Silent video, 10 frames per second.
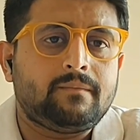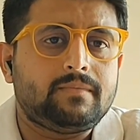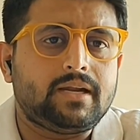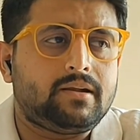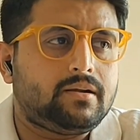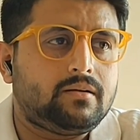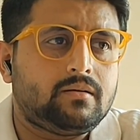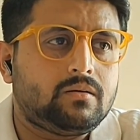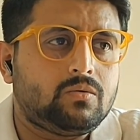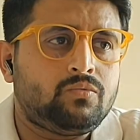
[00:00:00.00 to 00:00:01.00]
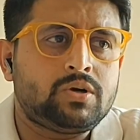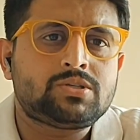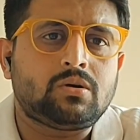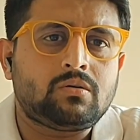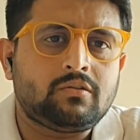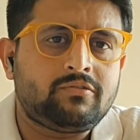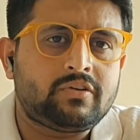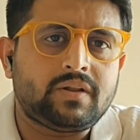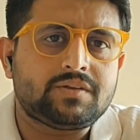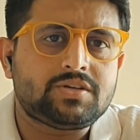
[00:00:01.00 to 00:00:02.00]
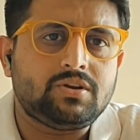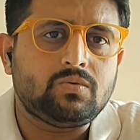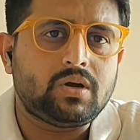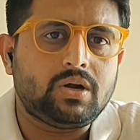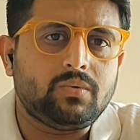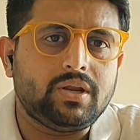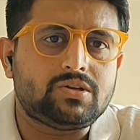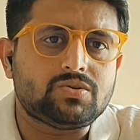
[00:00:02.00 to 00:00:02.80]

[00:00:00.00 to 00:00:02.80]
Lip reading: that what sort of transaction you are doing,